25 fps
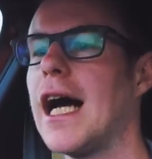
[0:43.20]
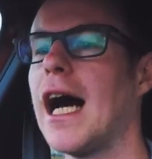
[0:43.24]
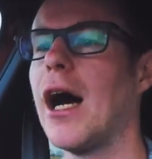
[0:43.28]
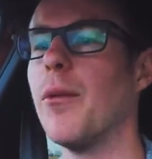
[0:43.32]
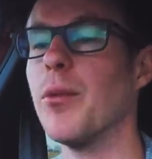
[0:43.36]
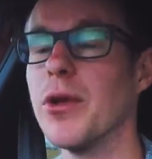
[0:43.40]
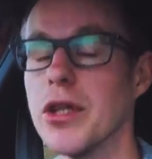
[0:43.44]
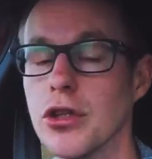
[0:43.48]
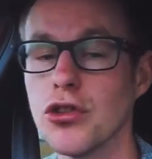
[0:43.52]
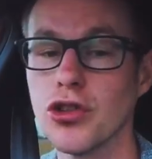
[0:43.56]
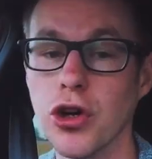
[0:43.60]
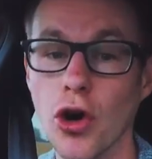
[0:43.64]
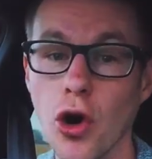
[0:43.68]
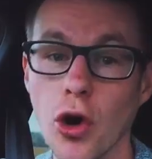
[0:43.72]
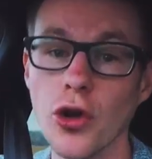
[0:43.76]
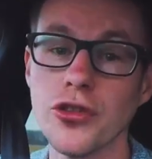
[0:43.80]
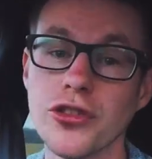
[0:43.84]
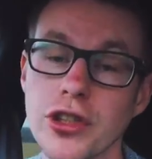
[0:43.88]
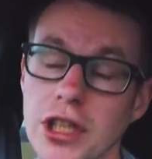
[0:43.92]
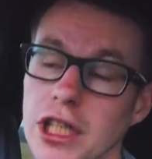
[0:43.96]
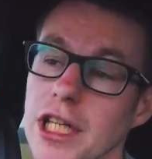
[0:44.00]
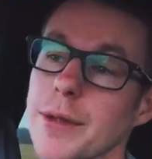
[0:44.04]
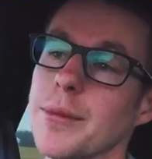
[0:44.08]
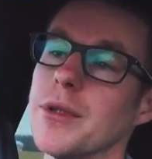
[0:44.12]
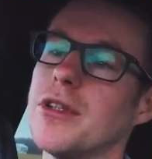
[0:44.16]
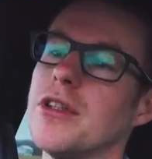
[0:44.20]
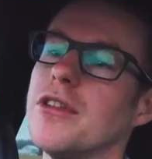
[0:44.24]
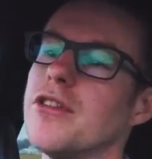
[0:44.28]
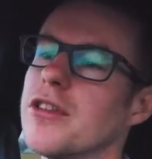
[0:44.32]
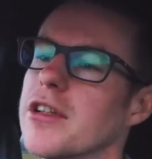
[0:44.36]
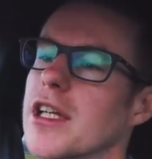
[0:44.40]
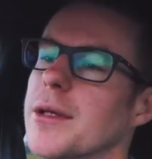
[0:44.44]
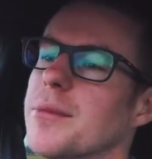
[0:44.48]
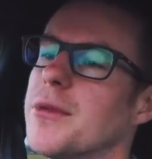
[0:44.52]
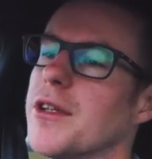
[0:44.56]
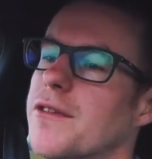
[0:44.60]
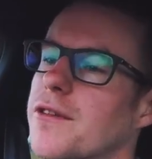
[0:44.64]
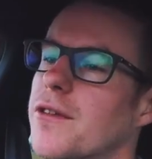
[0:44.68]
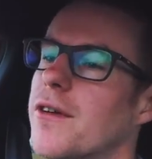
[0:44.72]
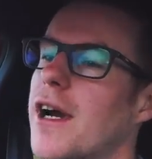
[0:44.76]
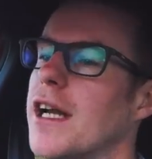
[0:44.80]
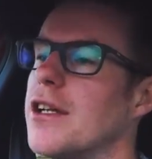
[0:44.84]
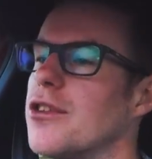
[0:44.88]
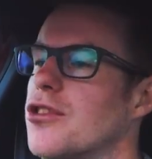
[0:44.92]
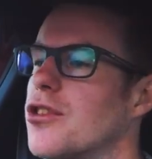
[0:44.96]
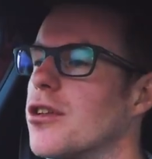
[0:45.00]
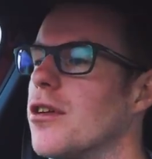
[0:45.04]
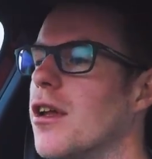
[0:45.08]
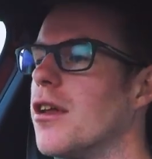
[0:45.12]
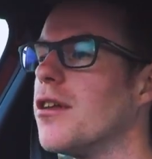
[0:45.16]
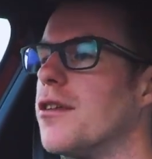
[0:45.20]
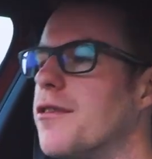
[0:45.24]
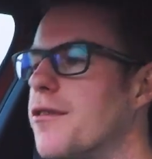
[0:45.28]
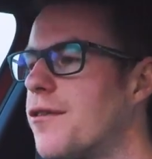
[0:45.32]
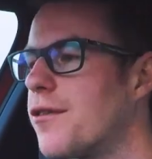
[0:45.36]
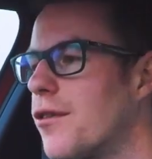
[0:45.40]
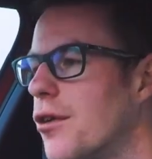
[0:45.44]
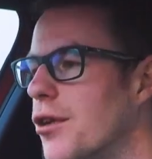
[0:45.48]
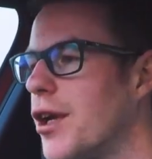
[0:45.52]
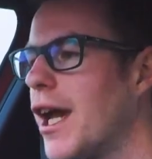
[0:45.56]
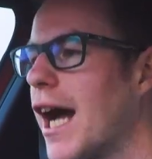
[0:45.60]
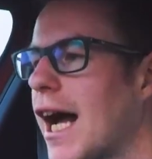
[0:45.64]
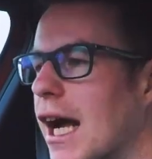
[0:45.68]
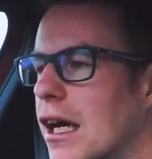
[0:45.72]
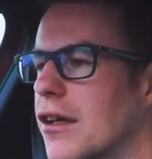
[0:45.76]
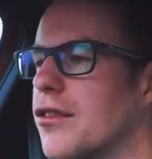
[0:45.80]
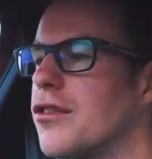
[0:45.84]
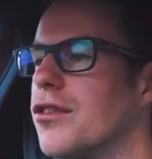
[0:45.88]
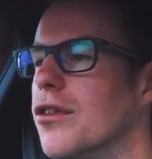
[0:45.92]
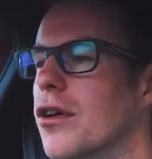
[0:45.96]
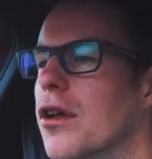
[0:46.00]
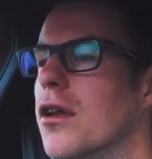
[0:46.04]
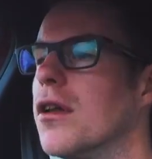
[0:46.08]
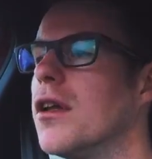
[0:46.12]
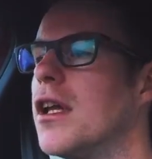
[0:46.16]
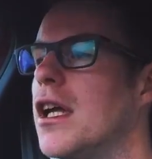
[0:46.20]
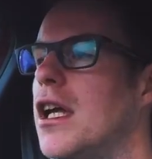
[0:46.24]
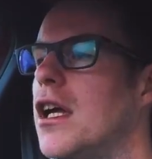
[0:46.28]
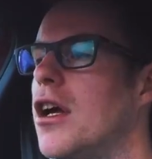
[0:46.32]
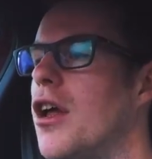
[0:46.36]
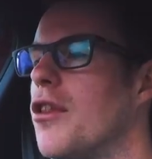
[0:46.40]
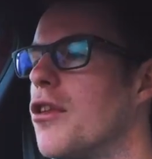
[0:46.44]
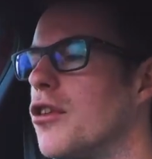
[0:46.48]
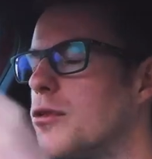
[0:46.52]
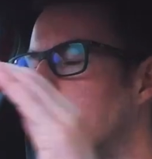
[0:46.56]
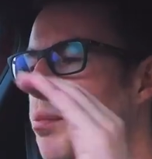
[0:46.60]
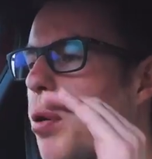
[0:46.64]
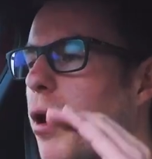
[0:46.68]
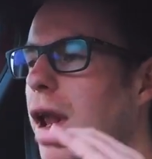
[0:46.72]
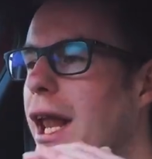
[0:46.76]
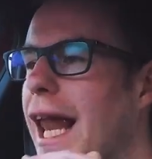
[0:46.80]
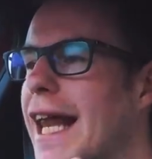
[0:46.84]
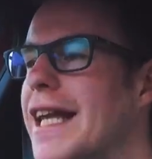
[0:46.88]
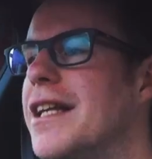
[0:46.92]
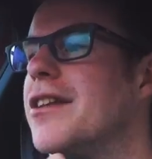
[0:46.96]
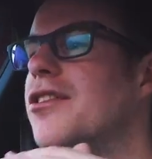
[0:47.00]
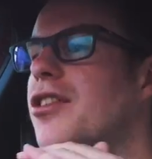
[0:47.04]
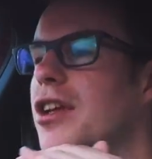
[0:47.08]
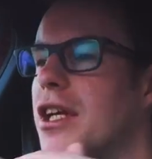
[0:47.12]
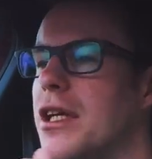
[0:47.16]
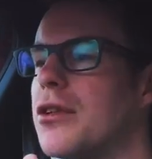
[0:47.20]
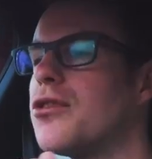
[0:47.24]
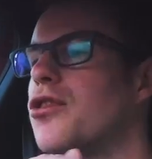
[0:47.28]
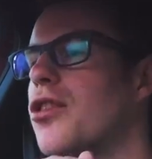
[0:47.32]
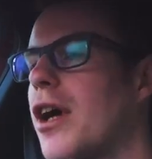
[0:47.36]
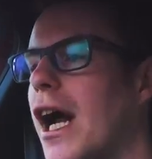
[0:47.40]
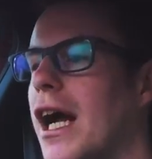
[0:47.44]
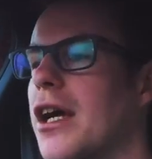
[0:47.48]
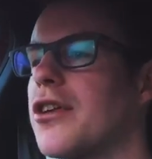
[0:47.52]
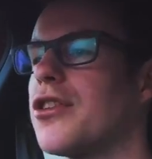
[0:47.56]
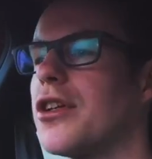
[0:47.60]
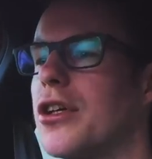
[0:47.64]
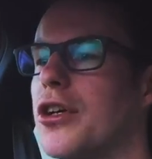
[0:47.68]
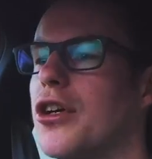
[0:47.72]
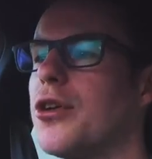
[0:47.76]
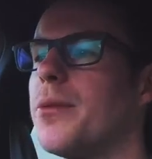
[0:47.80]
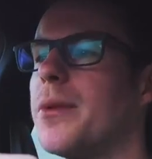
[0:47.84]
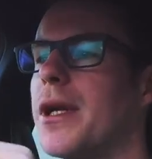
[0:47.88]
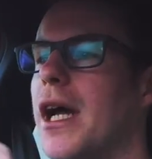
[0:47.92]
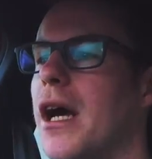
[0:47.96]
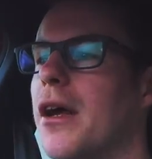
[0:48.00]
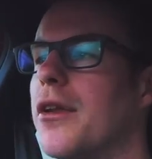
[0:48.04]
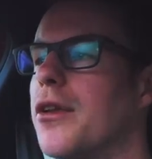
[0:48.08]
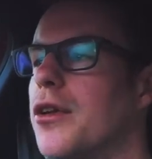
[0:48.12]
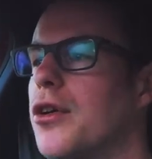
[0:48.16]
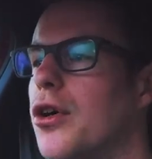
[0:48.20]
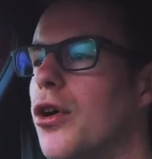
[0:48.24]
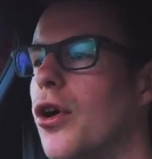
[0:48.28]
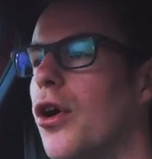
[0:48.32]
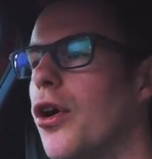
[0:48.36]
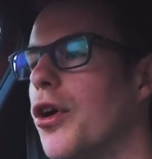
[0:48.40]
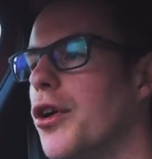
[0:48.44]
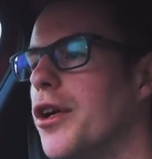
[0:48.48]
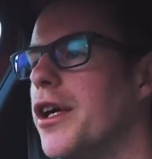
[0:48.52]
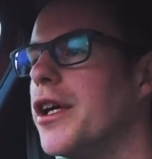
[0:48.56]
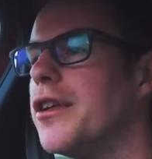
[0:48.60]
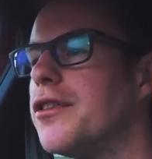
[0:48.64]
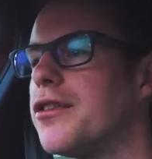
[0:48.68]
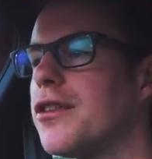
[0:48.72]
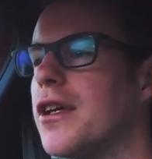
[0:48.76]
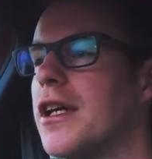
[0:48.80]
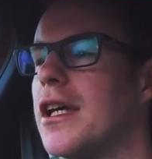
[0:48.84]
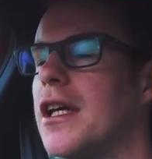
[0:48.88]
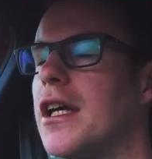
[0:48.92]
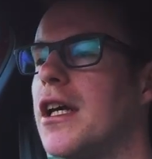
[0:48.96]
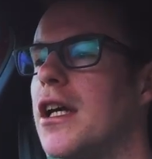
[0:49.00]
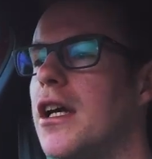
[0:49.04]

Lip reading: And with a Torsen limited slip differential on the front axle, there's plenty of traction coming out of the corners.